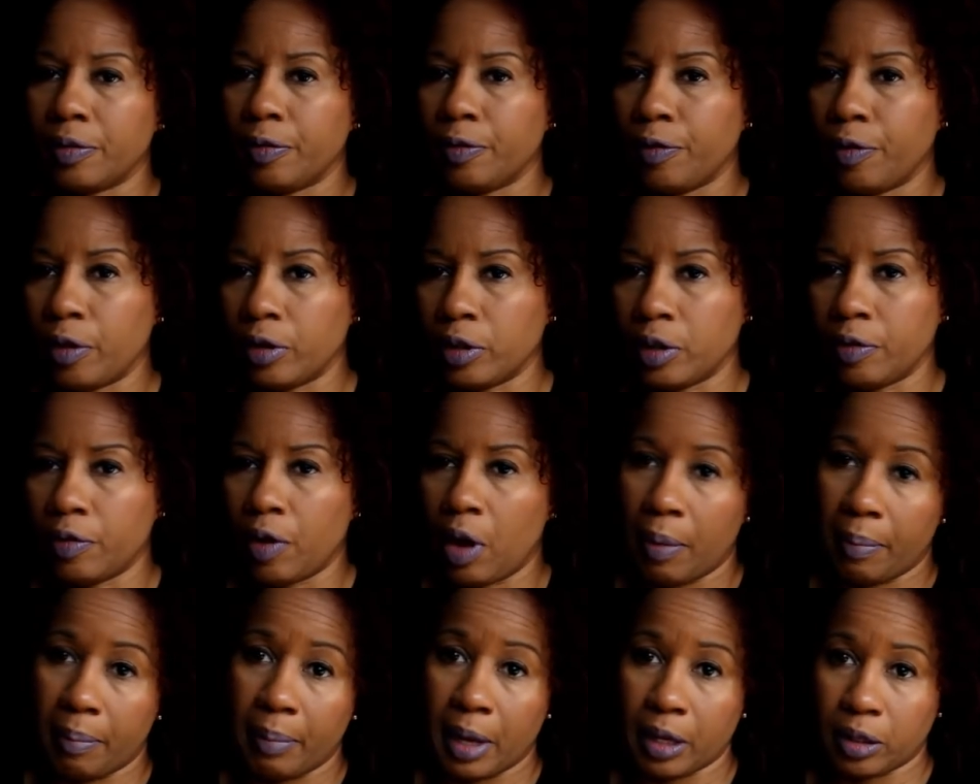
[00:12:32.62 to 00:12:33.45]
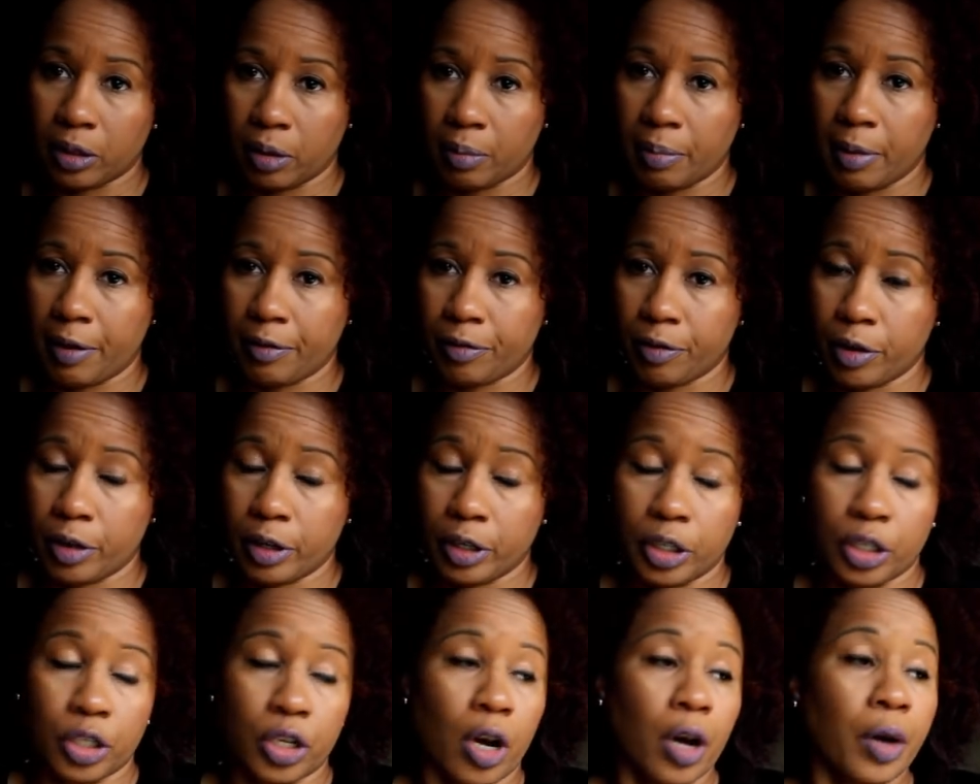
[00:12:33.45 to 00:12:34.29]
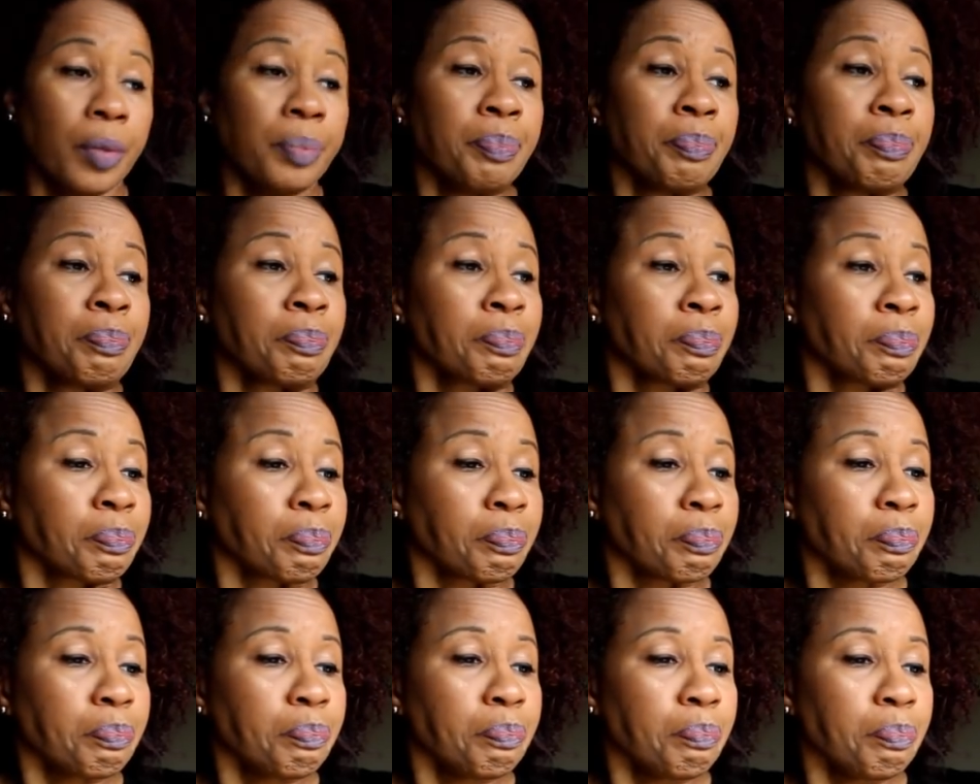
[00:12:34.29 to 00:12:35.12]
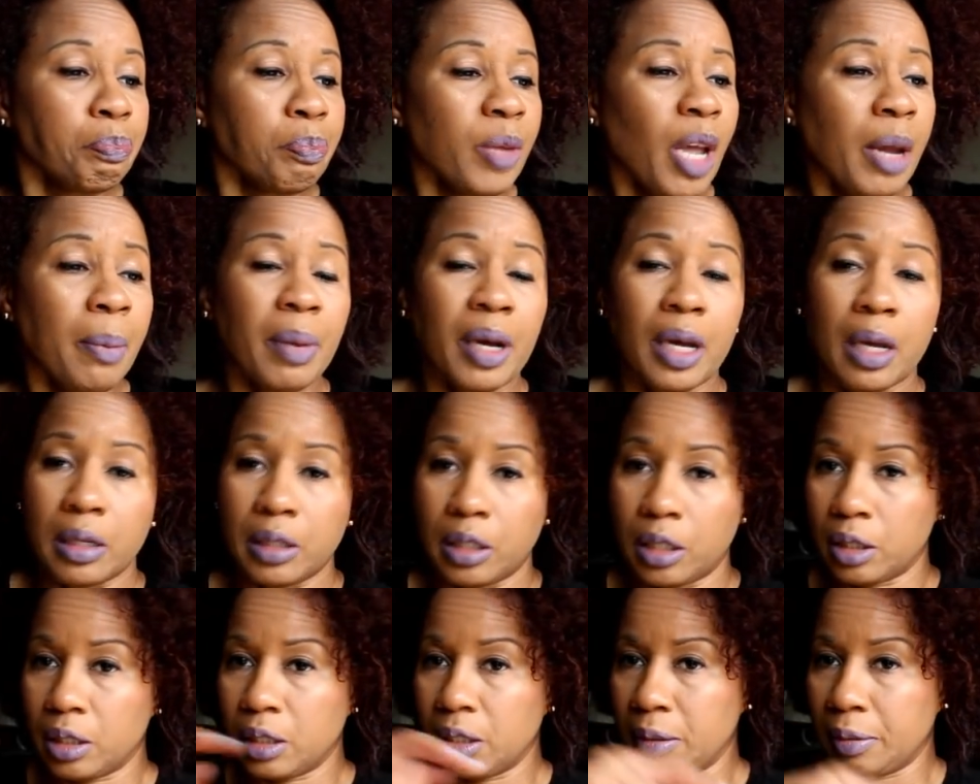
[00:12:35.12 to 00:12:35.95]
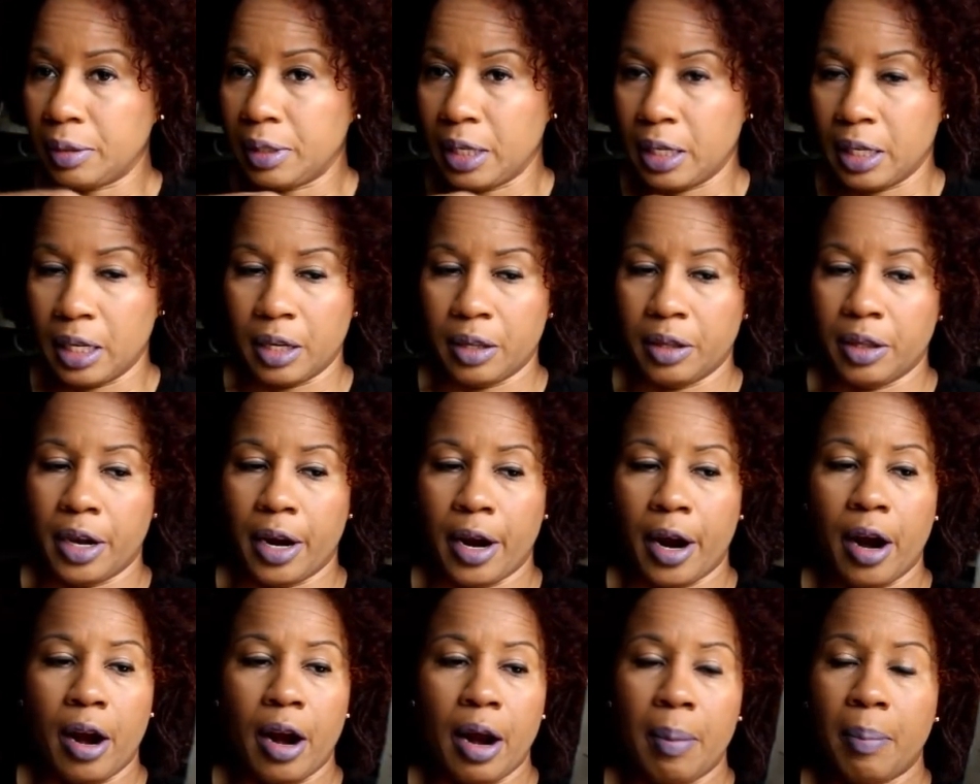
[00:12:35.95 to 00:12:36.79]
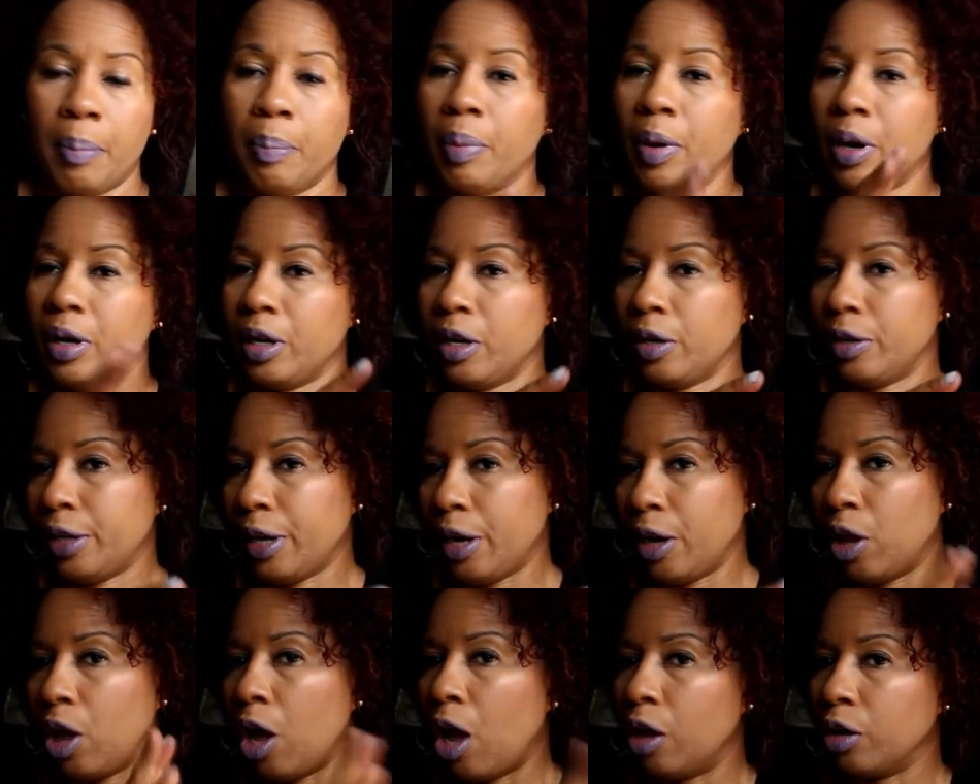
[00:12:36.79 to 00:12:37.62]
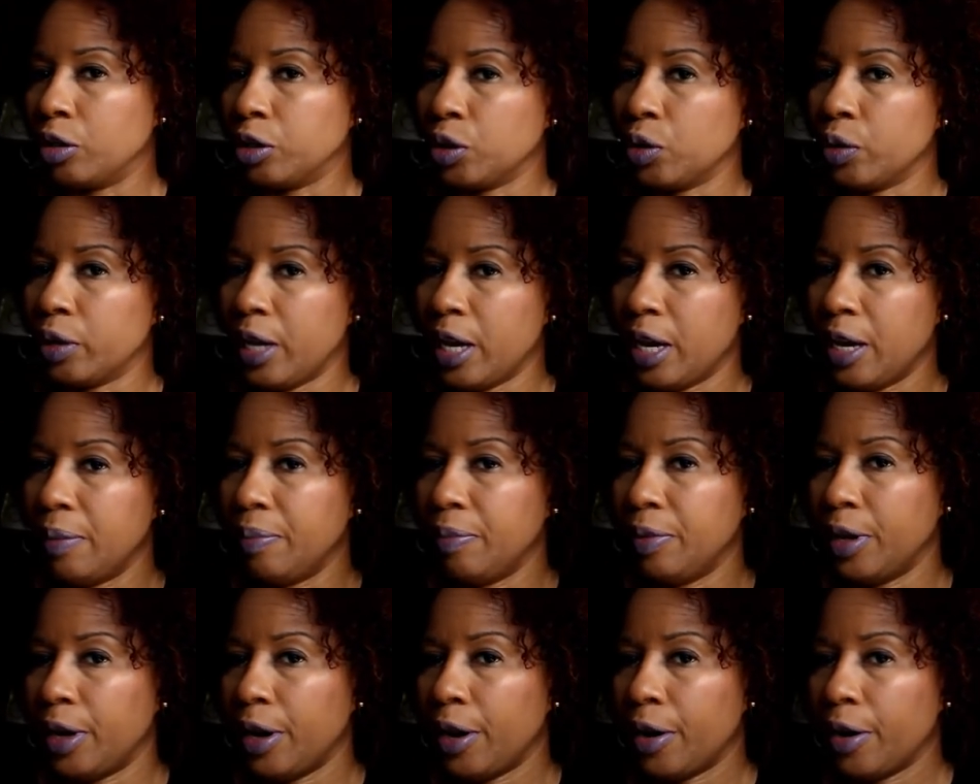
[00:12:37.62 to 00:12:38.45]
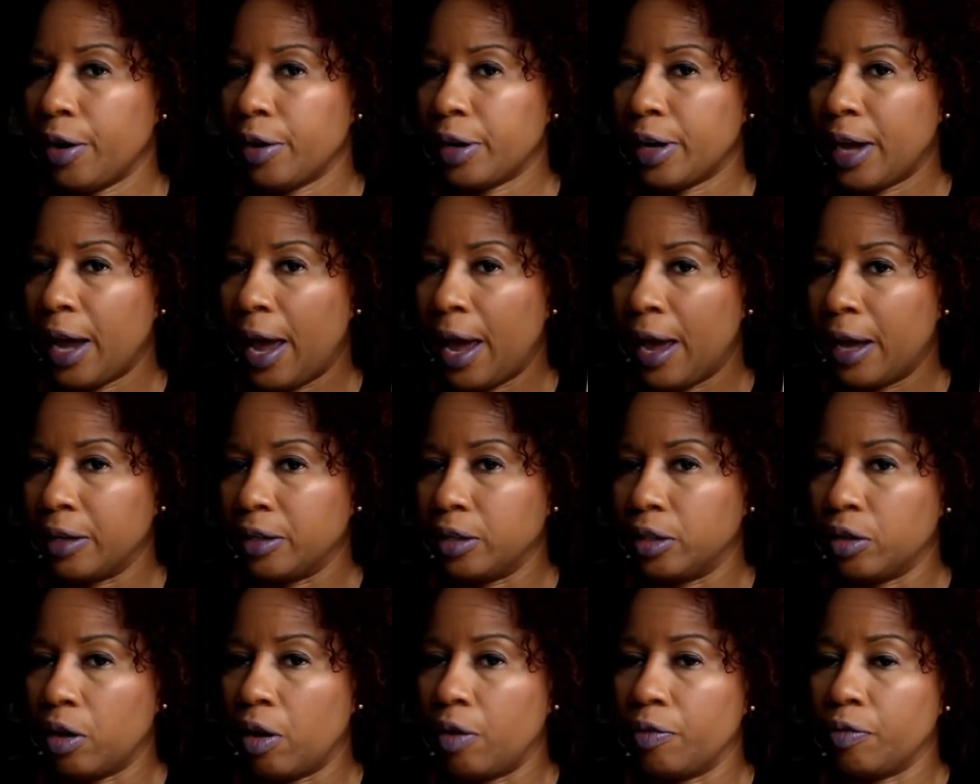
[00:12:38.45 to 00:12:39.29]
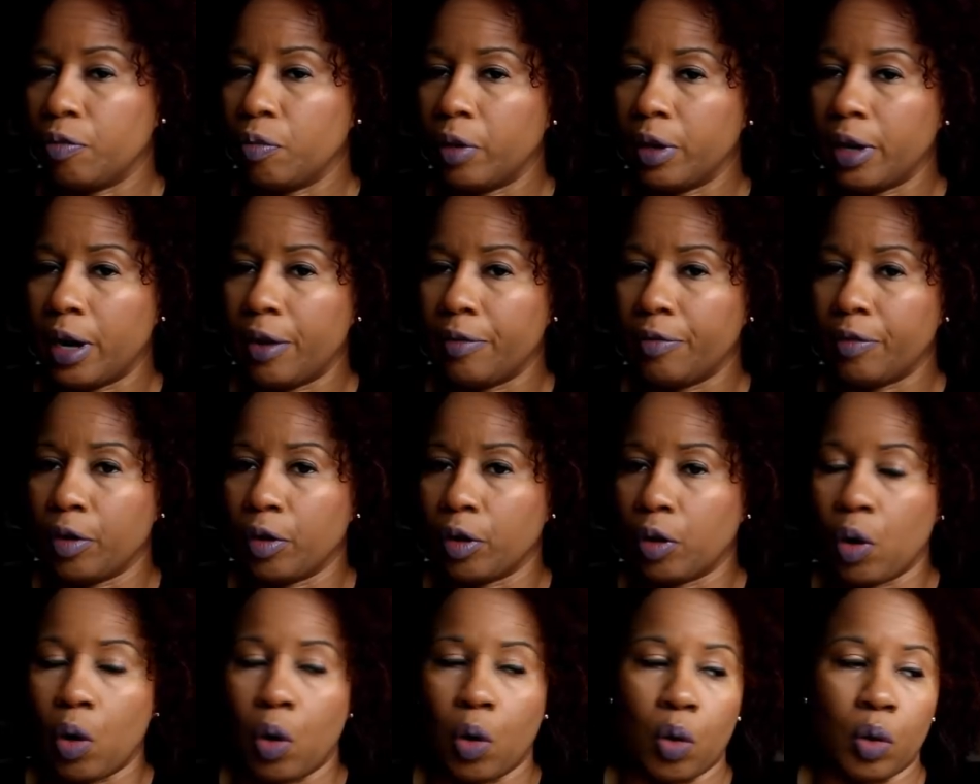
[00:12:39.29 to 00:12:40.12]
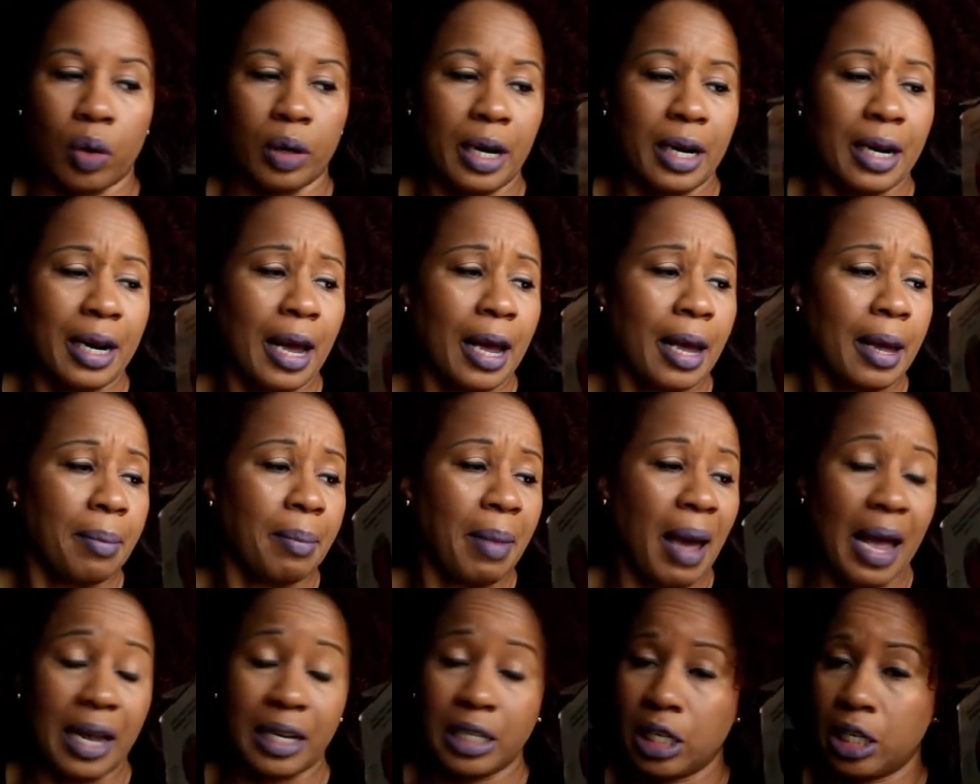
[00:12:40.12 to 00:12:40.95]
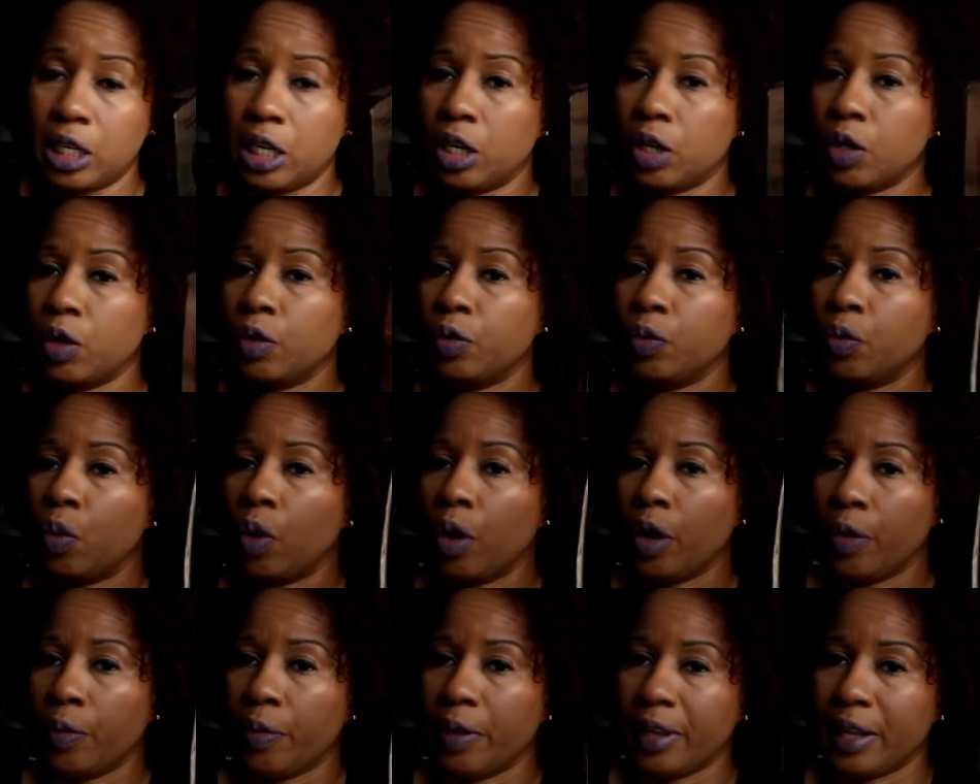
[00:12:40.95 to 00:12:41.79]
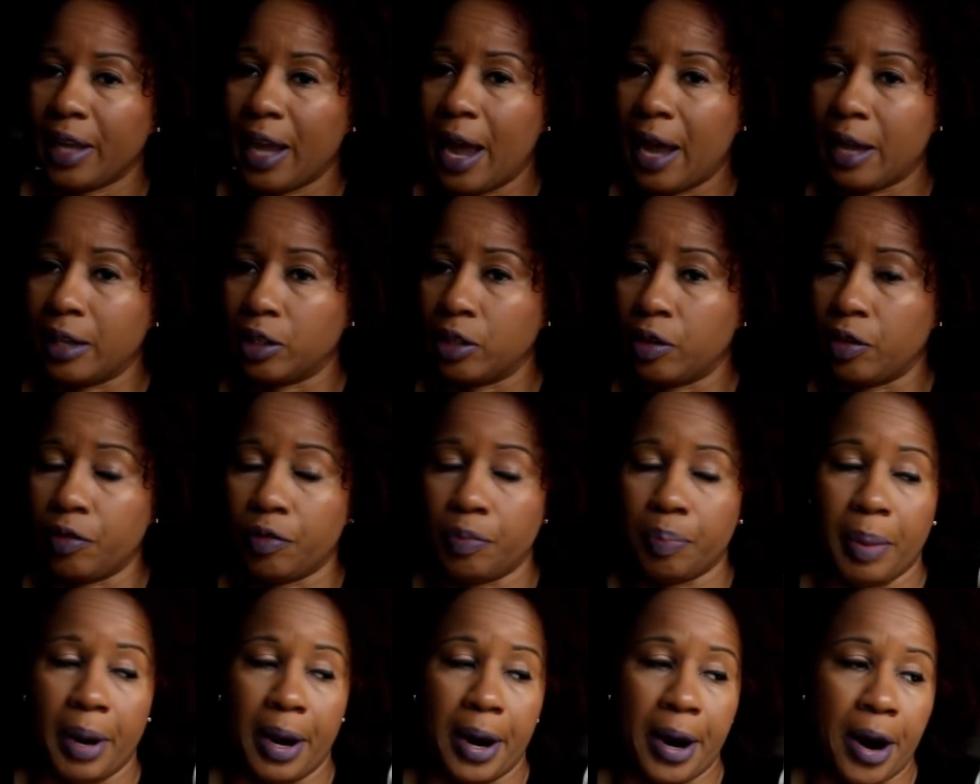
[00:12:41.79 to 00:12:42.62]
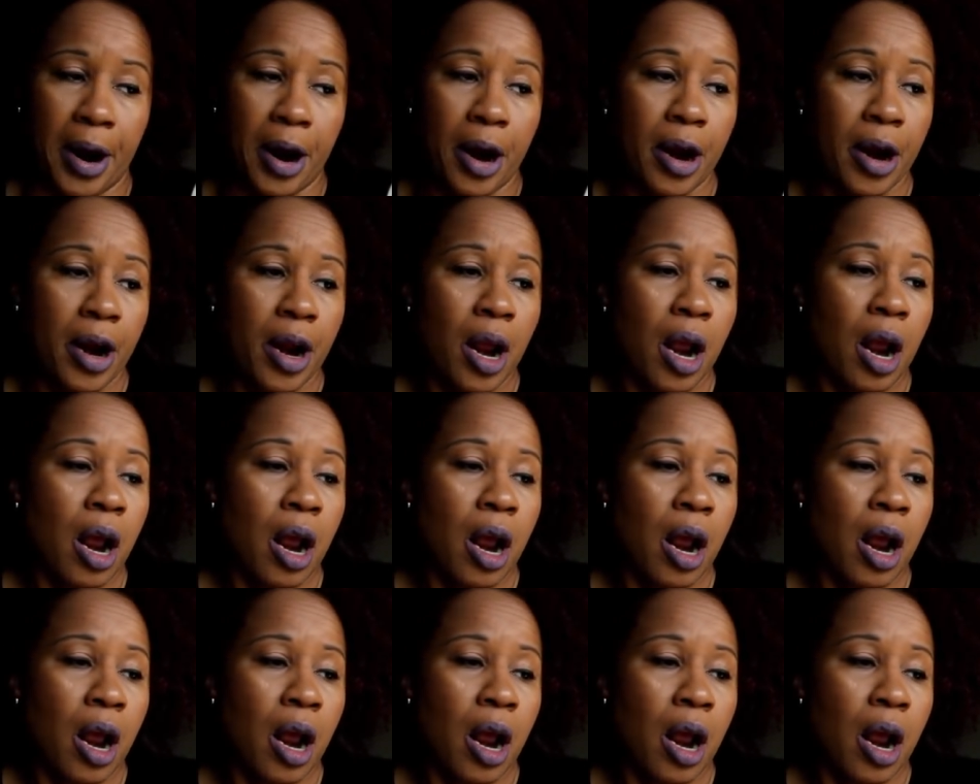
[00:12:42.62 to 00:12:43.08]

first of all, mess up my furniture because it's sitting in there but they also keep their cans of whatever coal and I imagine it could work with cans of beer